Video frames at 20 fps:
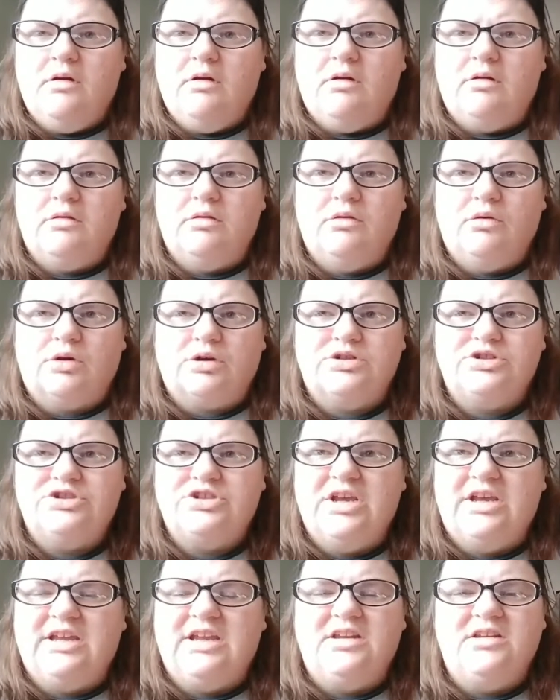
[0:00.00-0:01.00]
Oh, Lord
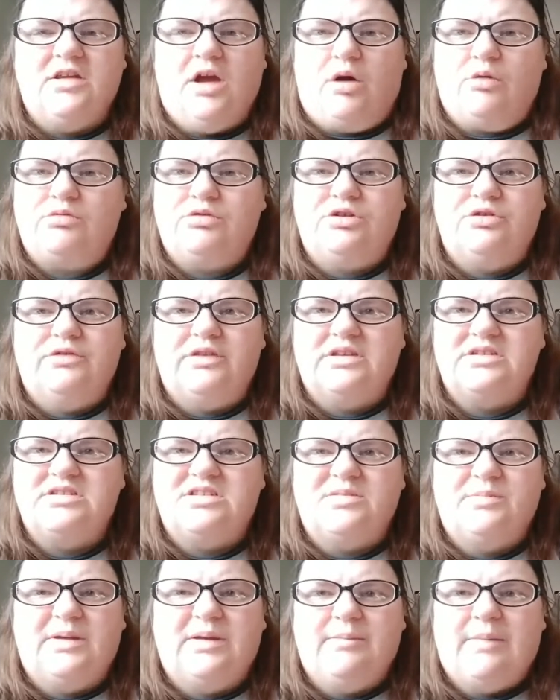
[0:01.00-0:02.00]
Shaky, don't do this
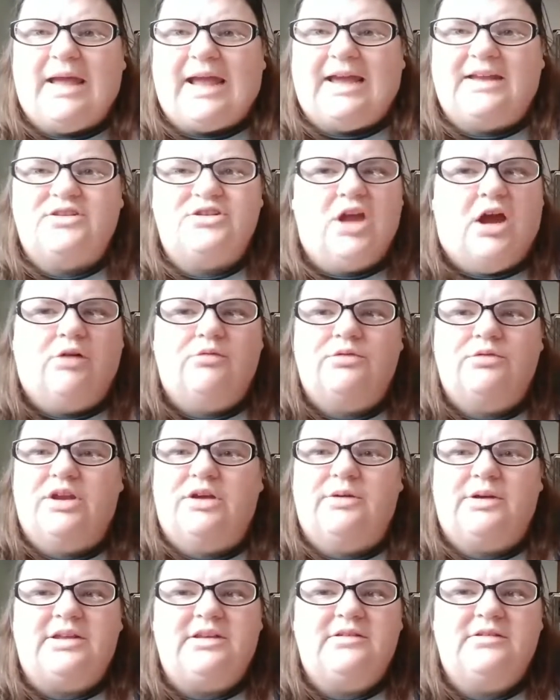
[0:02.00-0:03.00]
to me, man. Don't
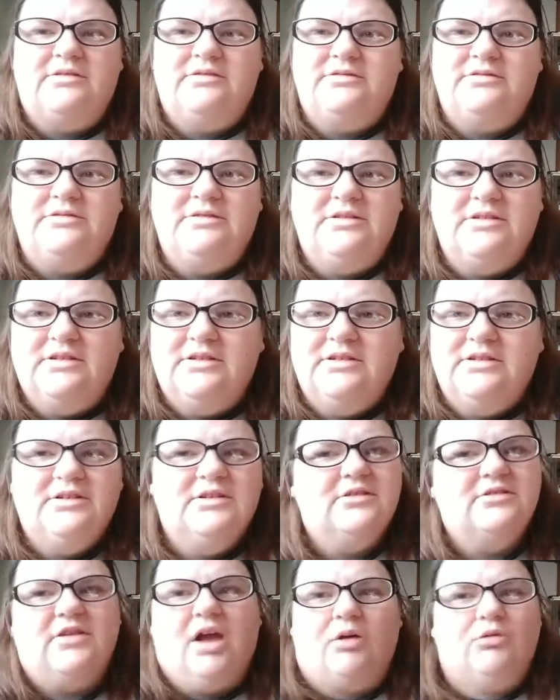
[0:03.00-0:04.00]
do it.
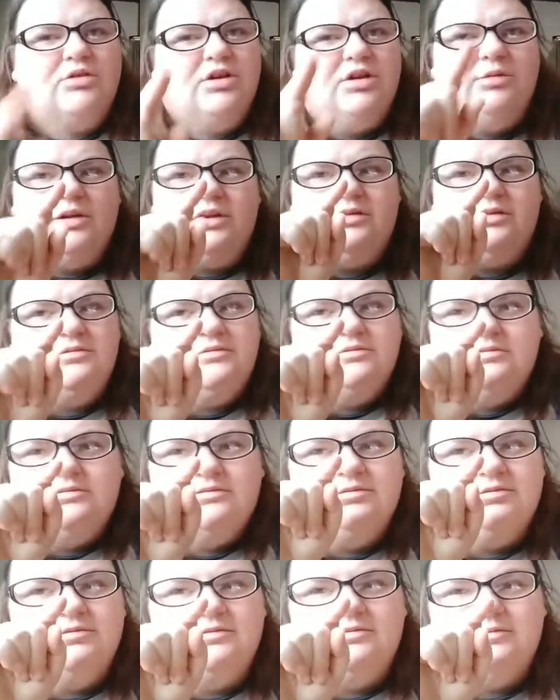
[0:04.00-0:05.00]
Don't do it.
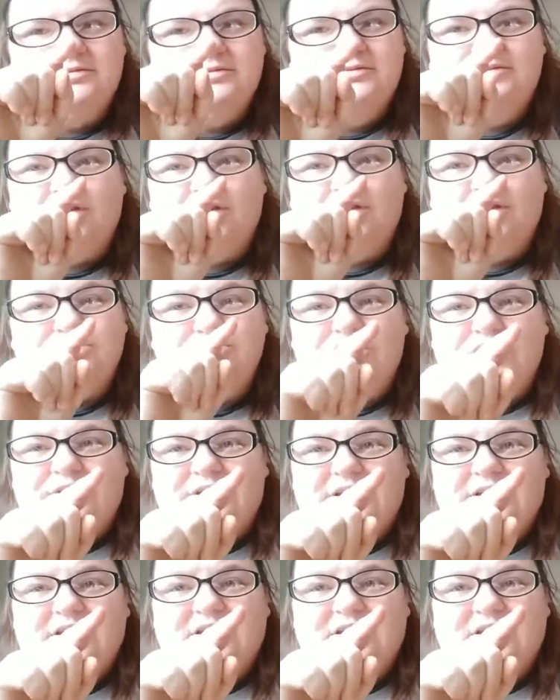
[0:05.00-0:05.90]
Don't you do it,